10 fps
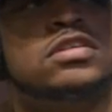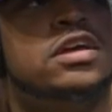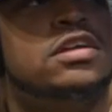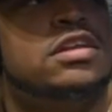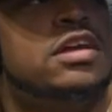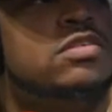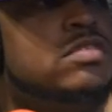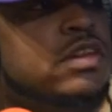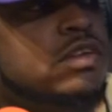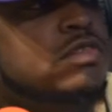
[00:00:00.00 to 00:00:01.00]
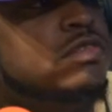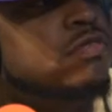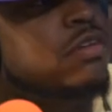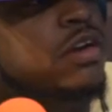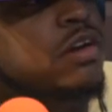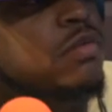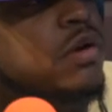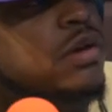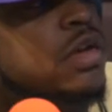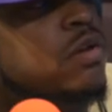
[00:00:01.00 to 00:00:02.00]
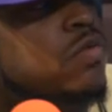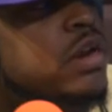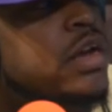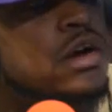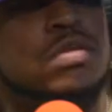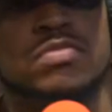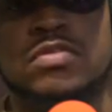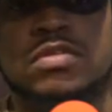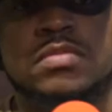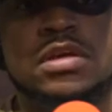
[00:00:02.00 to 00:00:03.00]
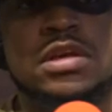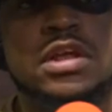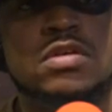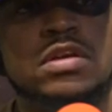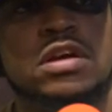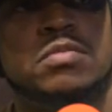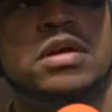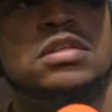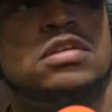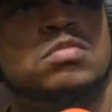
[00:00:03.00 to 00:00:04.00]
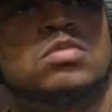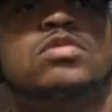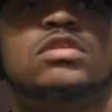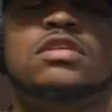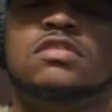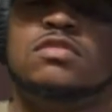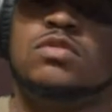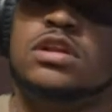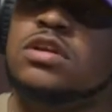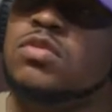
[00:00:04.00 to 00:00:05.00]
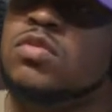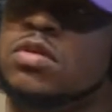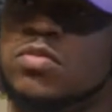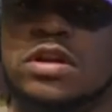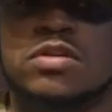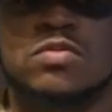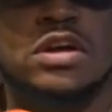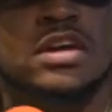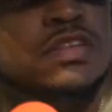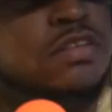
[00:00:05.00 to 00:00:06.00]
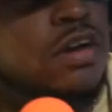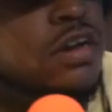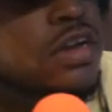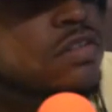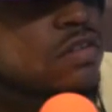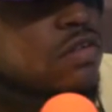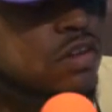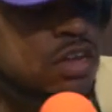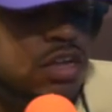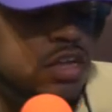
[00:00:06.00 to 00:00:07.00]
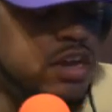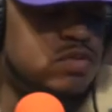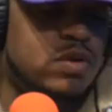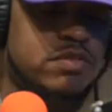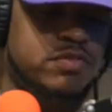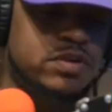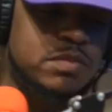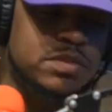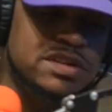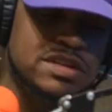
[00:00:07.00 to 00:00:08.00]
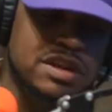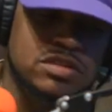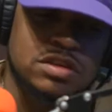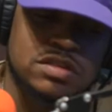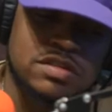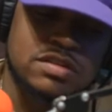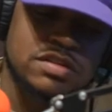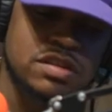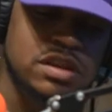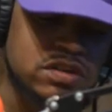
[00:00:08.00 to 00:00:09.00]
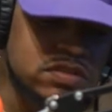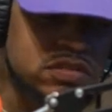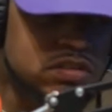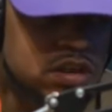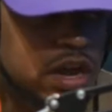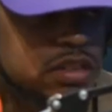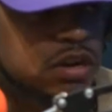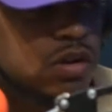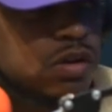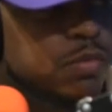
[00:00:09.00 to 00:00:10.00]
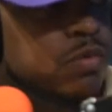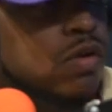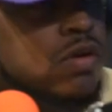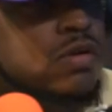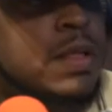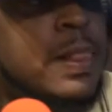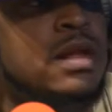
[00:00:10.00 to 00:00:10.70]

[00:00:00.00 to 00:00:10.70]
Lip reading: They don't care about, like, where they come from. They don't care about the communities and where they grew up, where they're raised, all that. So that's why I feel, it's lyrics is still out there, don't get me wrong.